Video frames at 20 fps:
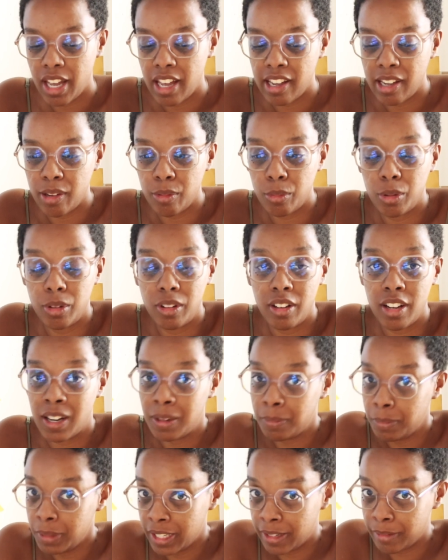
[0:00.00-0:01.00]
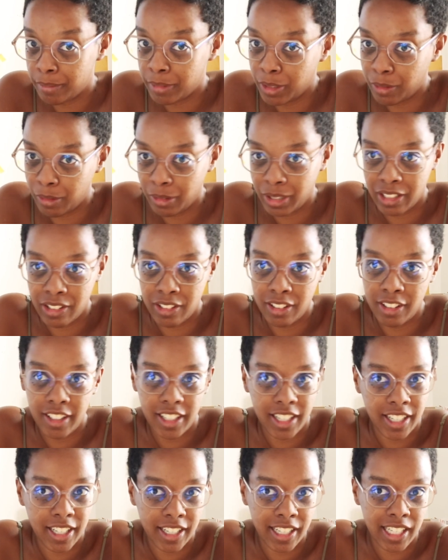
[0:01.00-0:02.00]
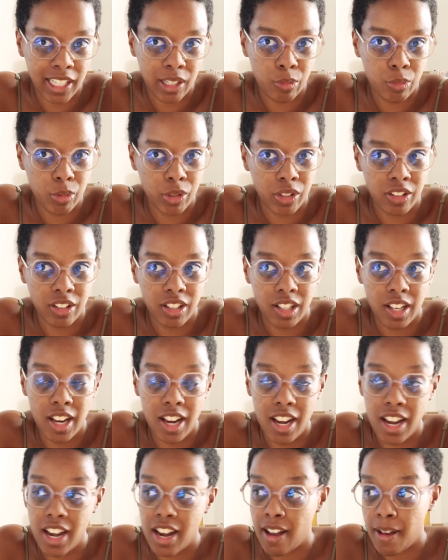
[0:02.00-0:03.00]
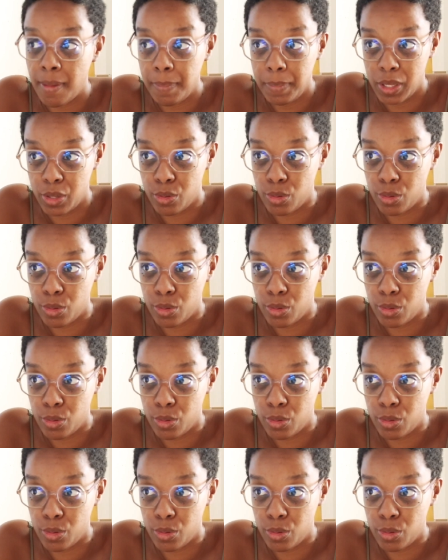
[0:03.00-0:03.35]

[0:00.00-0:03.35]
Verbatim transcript: I will not be at my wheel. I will not be